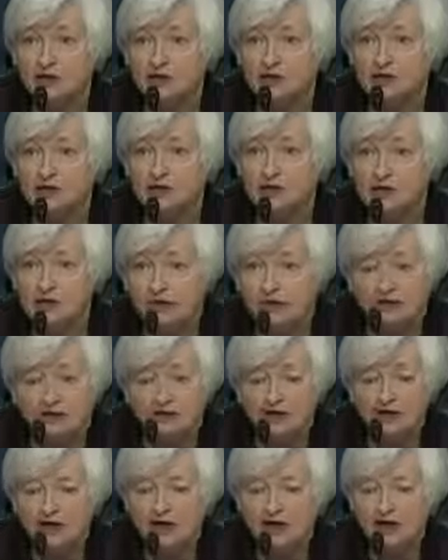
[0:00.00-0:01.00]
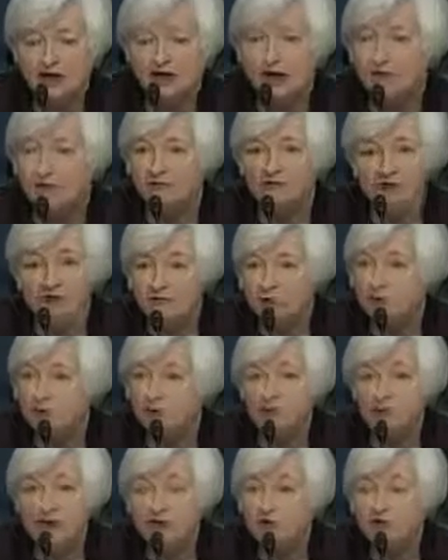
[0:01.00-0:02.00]
is that
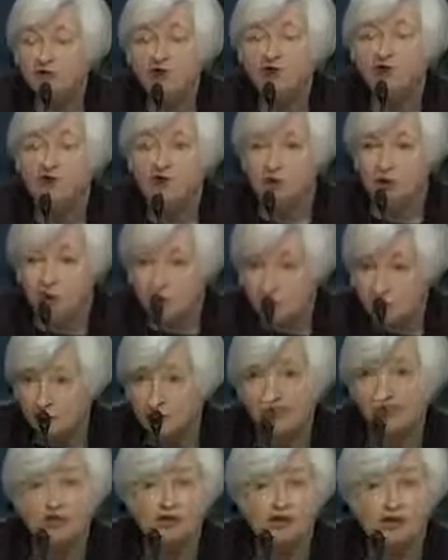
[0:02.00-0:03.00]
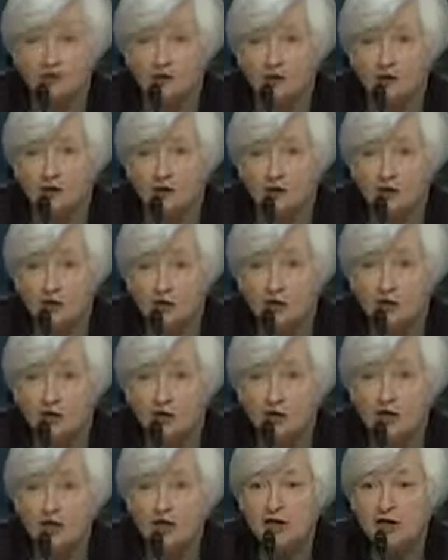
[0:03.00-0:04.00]
valuations are in
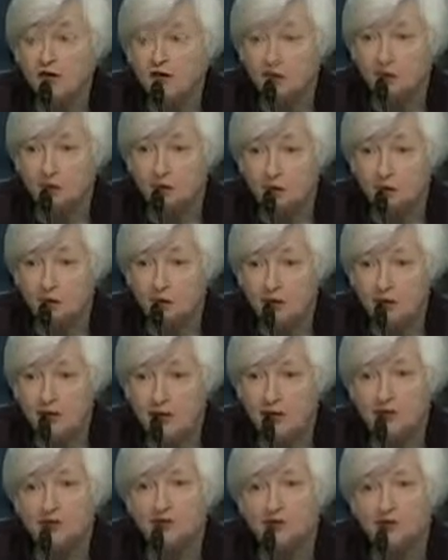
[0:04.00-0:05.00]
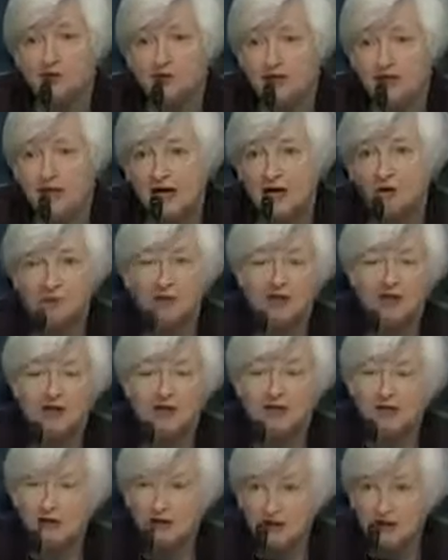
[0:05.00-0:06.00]
historically normal ranges. Now,
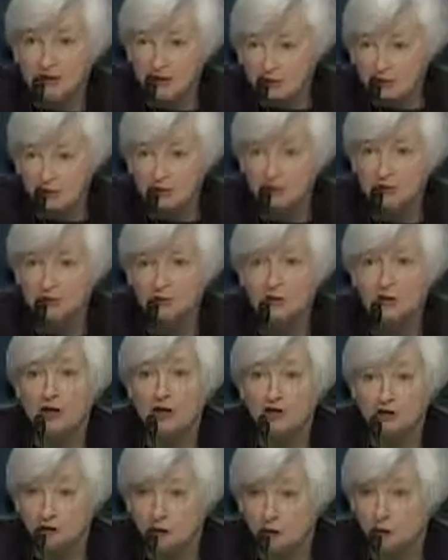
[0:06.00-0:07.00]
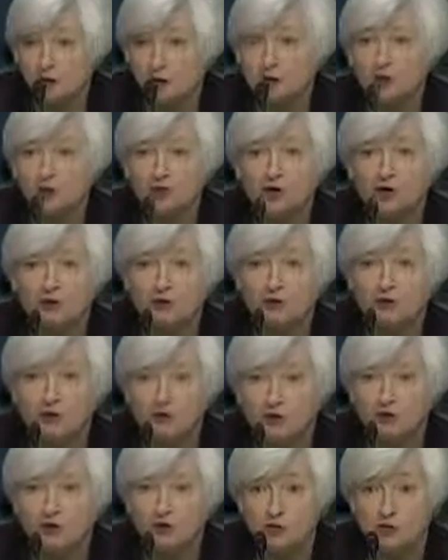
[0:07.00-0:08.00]
interest rates, long-term
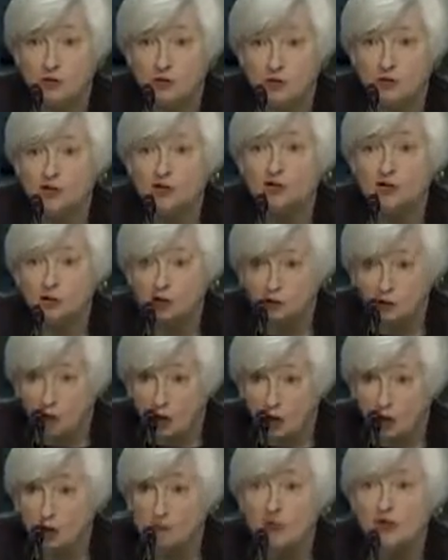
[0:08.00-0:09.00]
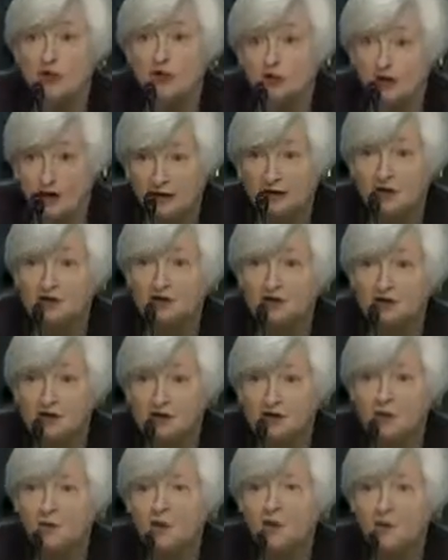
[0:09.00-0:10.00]
interest rates are low, and that
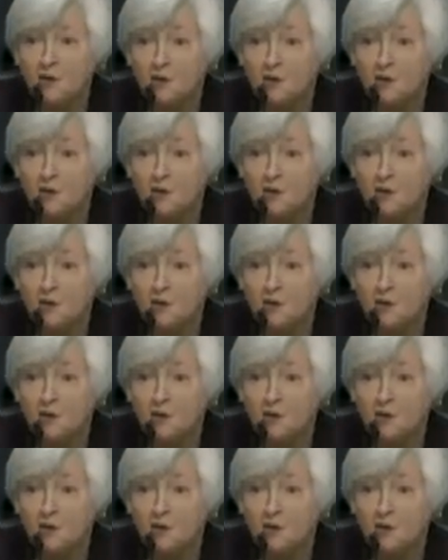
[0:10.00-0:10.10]
is